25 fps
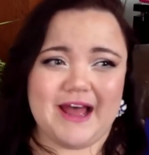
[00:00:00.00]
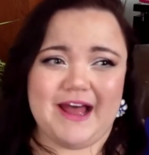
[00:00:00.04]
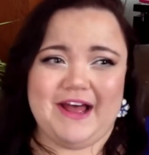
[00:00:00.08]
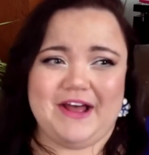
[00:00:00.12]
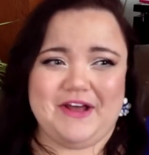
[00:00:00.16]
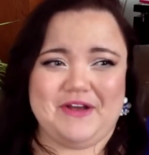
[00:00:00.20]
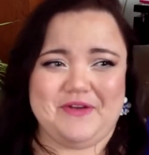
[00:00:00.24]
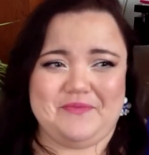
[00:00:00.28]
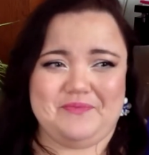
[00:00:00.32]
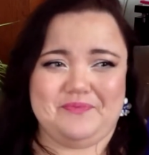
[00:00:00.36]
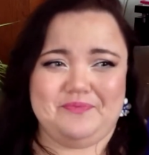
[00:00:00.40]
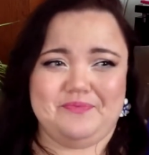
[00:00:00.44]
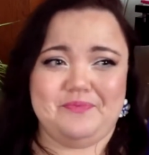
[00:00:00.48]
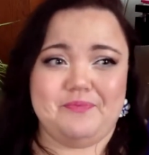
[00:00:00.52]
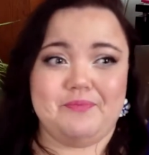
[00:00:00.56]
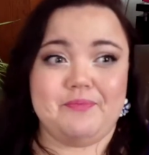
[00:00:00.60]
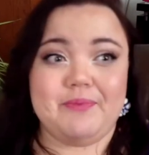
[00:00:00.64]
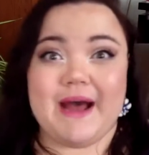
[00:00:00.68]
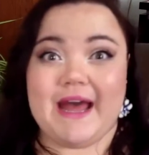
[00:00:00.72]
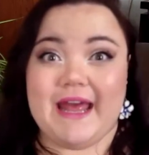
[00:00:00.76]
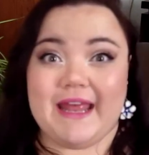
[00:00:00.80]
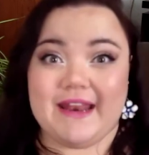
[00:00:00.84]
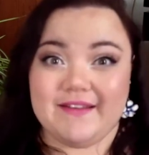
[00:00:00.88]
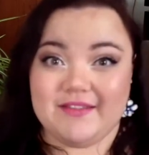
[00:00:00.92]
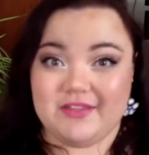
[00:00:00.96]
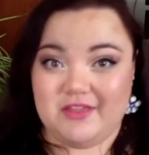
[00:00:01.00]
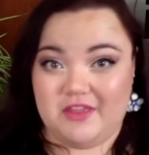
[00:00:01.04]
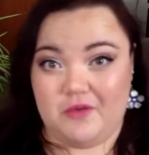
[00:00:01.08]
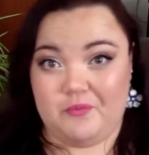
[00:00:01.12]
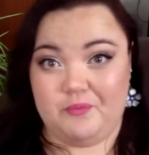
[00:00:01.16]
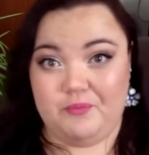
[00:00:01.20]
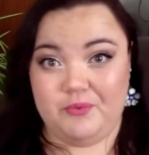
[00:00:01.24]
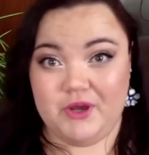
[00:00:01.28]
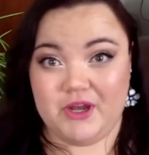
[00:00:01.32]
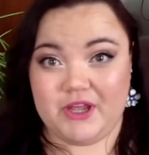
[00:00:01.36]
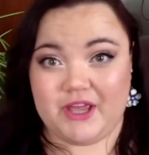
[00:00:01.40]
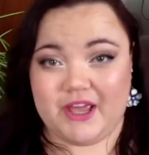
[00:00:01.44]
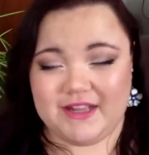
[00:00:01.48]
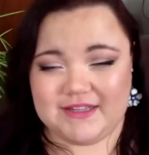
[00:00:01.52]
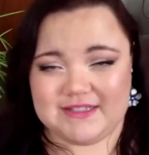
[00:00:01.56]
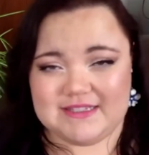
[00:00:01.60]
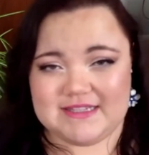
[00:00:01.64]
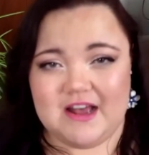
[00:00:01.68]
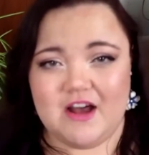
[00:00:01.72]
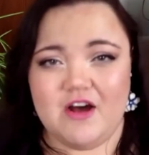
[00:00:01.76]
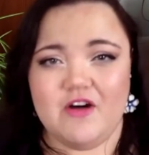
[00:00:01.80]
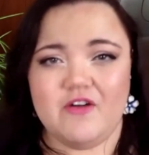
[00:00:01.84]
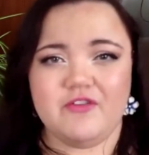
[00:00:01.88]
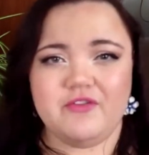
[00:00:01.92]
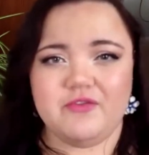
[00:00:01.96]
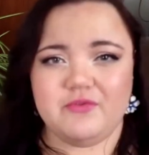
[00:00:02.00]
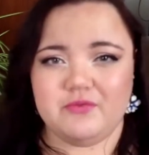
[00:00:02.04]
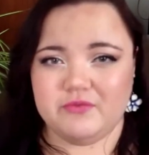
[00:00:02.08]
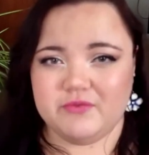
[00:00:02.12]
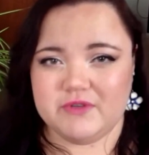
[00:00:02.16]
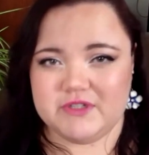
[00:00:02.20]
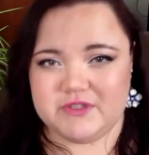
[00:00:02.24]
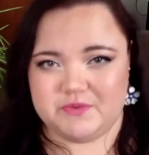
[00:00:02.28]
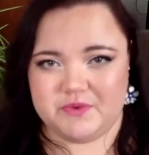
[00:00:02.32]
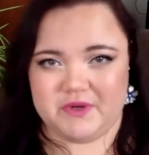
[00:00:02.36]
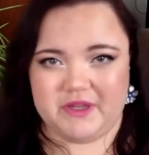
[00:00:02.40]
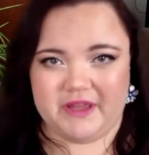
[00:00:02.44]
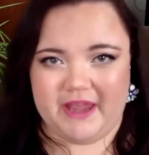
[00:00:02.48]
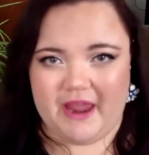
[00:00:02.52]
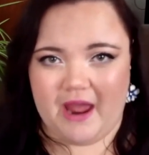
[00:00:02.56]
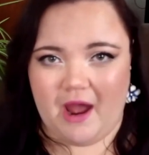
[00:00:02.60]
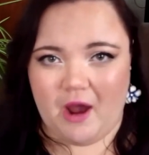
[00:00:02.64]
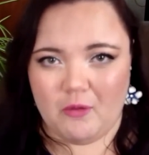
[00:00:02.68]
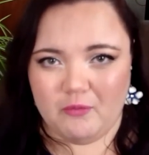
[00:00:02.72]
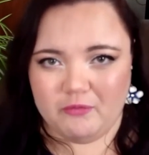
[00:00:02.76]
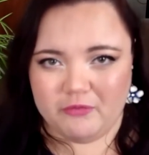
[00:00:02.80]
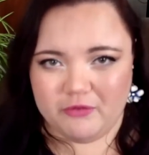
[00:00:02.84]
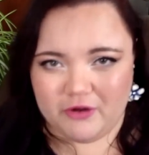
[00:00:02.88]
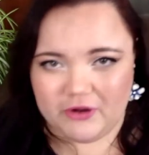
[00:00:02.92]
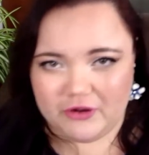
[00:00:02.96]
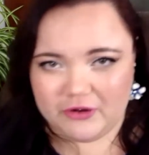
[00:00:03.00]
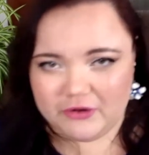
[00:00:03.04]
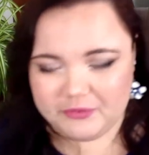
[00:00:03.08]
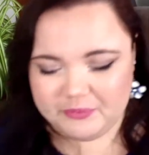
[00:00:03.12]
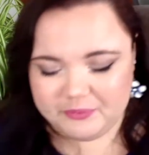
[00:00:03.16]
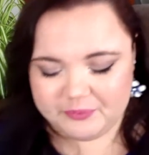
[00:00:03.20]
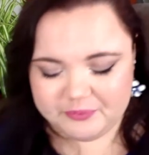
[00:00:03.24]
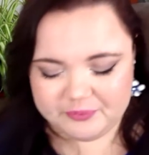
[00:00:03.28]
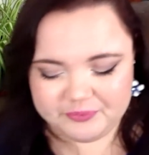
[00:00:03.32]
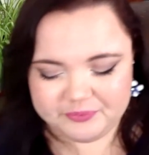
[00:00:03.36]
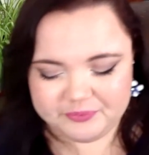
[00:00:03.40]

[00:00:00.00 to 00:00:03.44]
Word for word: Um, but the book itself was really helpful.